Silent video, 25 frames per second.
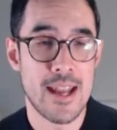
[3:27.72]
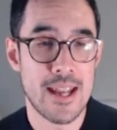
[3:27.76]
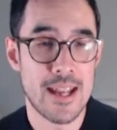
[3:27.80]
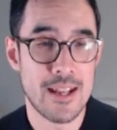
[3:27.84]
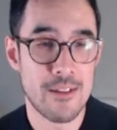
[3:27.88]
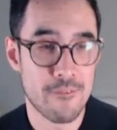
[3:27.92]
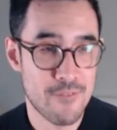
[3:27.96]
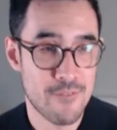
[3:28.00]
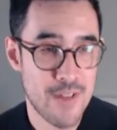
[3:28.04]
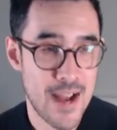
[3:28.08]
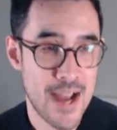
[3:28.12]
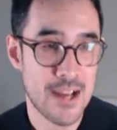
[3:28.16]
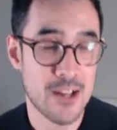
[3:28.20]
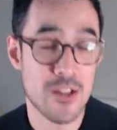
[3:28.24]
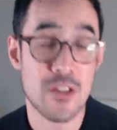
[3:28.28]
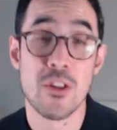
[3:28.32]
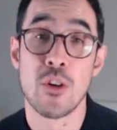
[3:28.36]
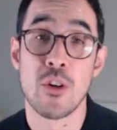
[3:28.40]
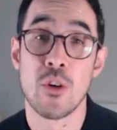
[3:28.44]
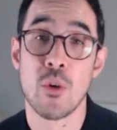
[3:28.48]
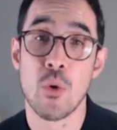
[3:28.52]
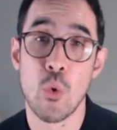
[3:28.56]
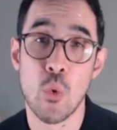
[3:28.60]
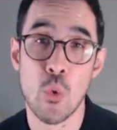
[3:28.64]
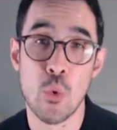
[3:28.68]
In fact,
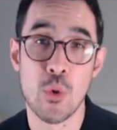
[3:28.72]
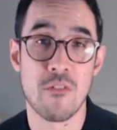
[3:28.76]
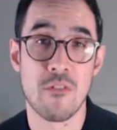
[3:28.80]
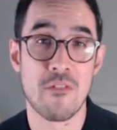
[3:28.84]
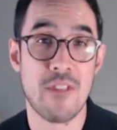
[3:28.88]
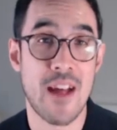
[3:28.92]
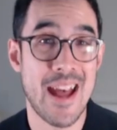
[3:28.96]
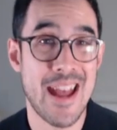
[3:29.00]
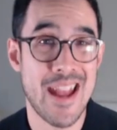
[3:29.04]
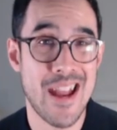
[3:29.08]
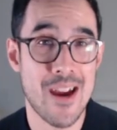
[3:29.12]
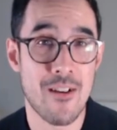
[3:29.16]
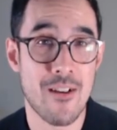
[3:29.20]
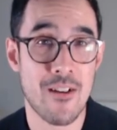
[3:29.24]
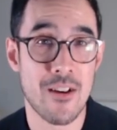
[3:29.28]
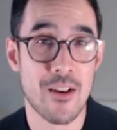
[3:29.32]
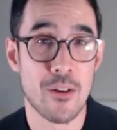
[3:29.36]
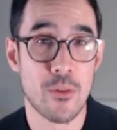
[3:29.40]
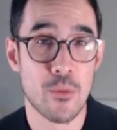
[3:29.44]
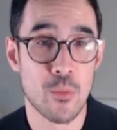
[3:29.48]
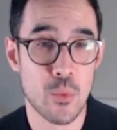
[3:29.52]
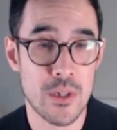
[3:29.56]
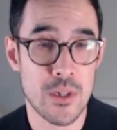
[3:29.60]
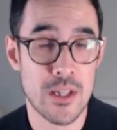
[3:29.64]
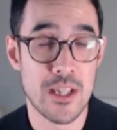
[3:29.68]
all of that
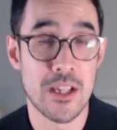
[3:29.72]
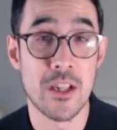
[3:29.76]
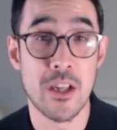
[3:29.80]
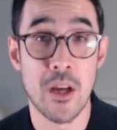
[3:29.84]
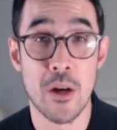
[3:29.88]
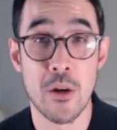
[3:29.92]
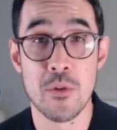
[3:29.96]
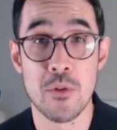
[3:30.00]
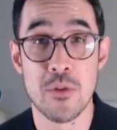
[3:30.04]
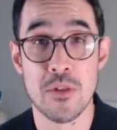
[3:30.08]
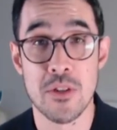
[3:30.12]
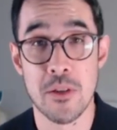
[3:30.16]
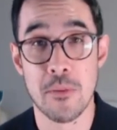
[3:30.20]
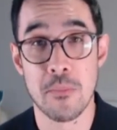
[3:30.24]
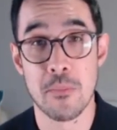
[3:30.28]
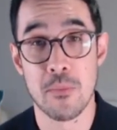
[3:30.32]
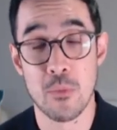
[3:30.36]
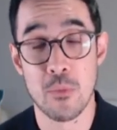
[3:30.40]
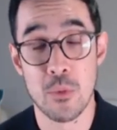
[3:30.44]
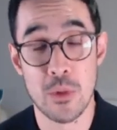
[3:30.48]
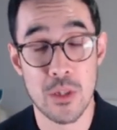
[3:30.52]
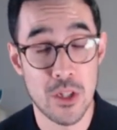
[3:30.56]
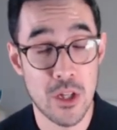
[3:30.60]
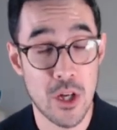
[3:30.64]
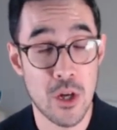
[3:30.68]
area would go to
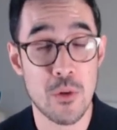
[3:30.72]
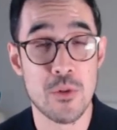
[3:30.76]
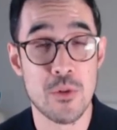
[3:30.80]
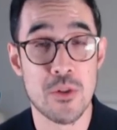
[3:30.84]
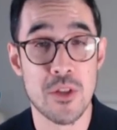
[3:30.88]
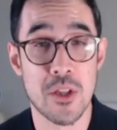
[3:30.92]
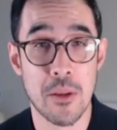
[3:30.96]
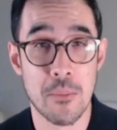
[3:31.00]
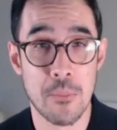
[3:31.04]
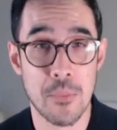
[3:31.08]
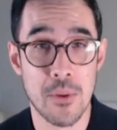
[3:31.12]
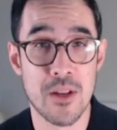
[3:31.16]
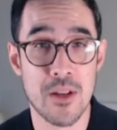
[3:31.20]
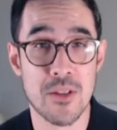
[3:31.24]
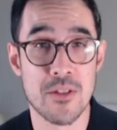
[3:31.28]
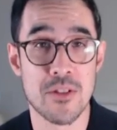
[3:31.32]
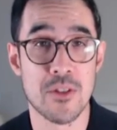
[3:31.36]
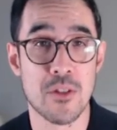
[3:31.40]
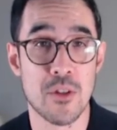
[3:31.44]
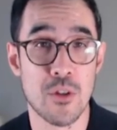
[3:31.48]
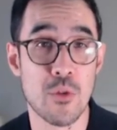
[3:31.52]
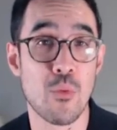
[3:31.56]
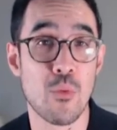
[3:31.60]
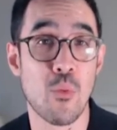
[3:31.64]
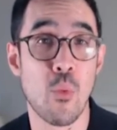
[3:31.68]
would go to the
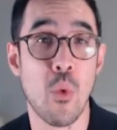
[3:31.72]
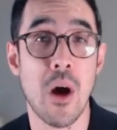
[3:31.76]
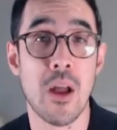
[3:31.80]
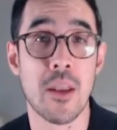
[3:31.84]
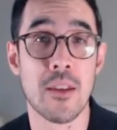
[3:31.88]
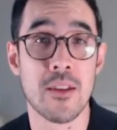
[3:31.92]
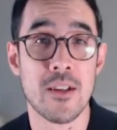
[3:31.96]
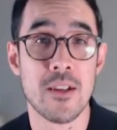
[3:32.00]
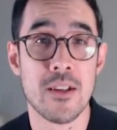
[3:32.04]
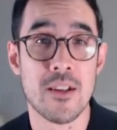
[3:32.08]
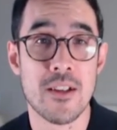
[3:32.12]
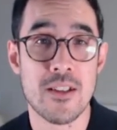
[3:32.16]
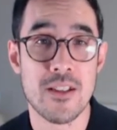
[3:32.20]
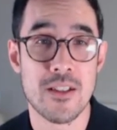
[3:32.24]
person who won.